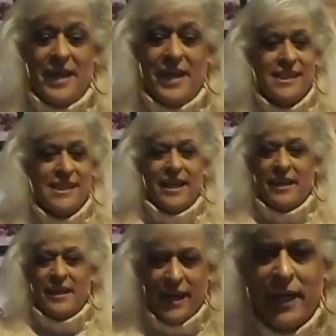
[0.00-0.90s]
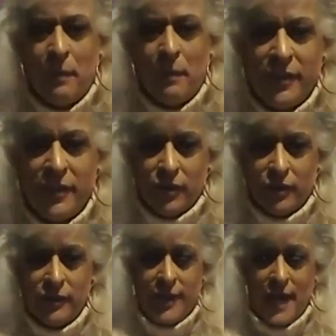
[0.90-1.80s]
advice for finding a
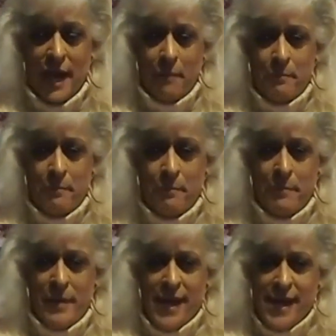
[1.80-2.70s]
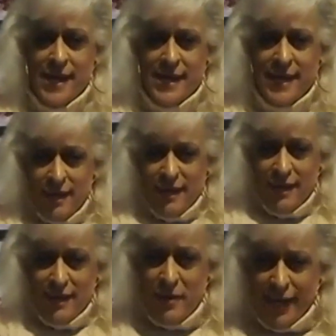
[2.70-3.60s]
mentor. You got me. Don't be
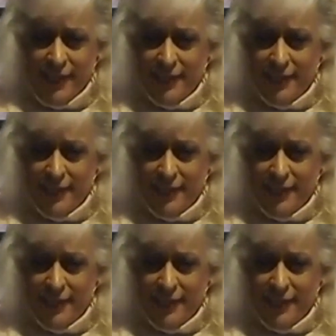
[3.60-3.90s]
afraid.